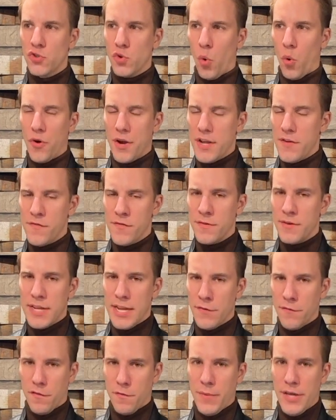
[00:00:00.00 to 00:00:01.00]
or even
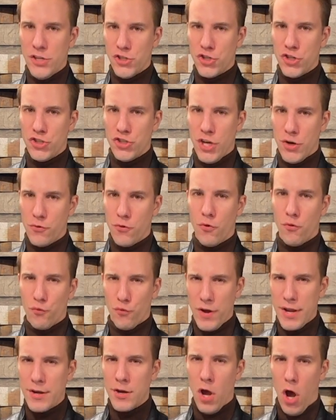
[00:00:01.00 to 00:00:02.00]
information in general written